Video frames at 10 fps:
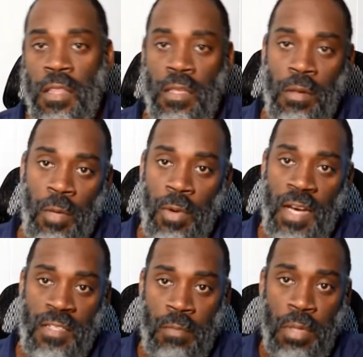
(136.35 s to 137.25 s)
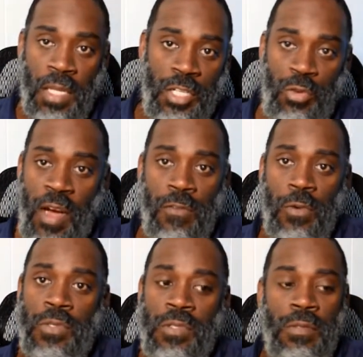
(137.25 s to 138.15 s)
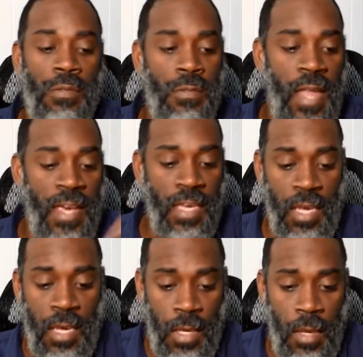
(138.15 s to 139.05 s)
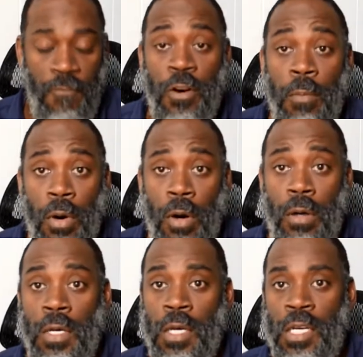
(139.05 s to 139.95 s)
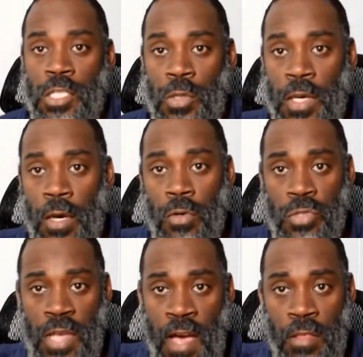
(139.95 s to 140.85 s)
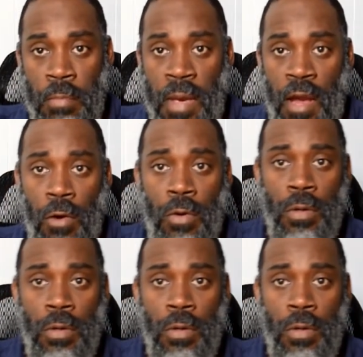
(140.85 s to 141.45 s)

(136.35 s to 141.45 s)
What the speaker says: because a bullet travels like a football. So it goes out the barrel.